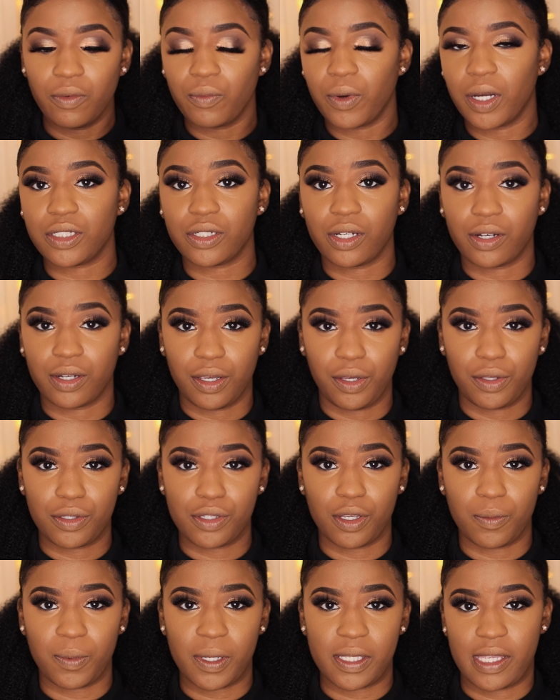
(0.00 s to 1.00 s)
love watching her on
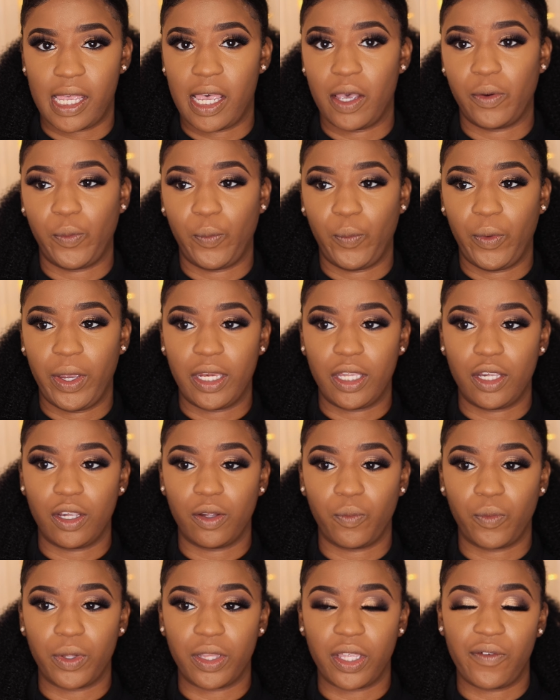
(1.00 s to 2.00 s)
YouTube, is that
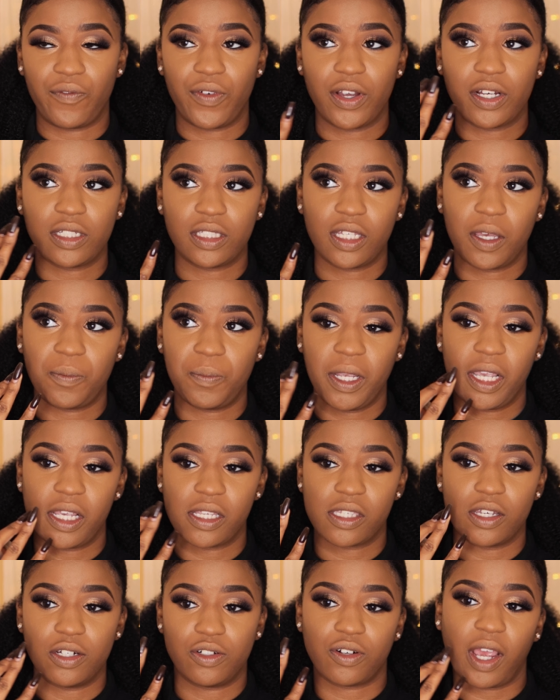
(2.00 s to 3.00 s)
if your stuffing
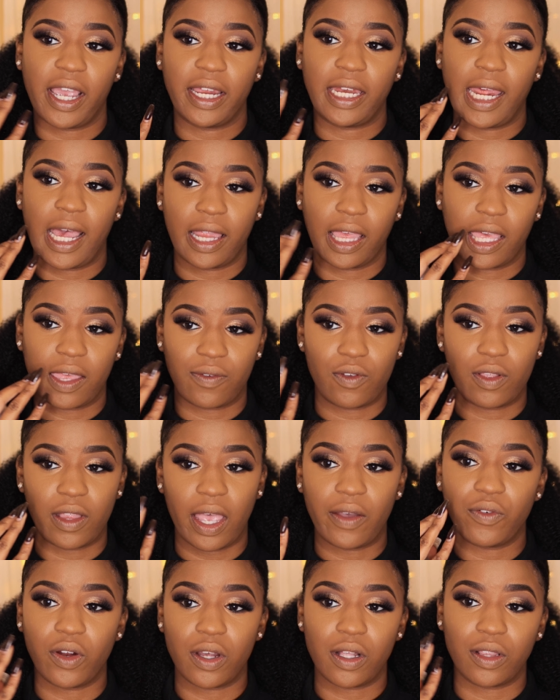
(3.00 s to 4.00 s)
has to dry down, if you
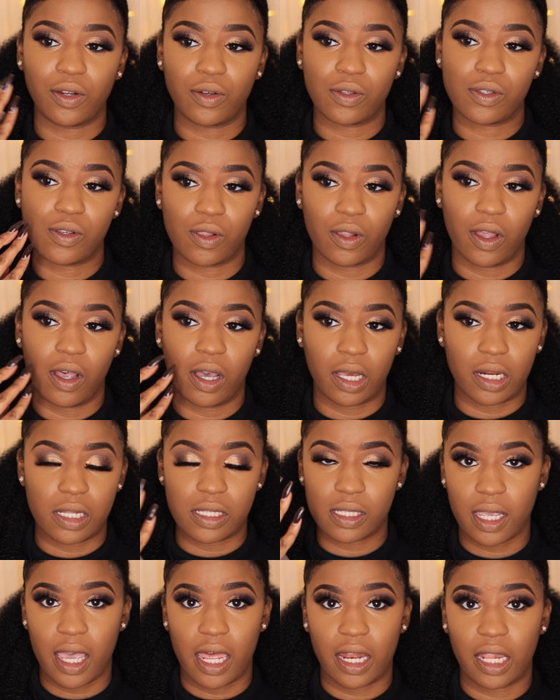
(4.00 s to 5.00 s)
left it on a little too long and
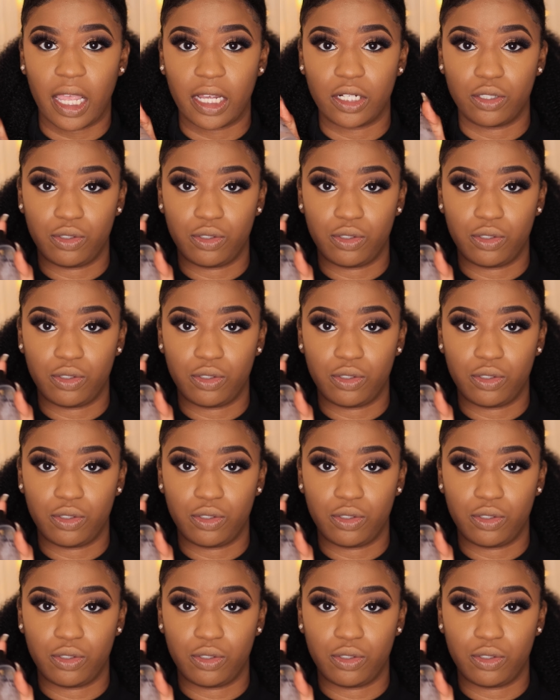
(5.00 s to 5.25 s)
it's kind of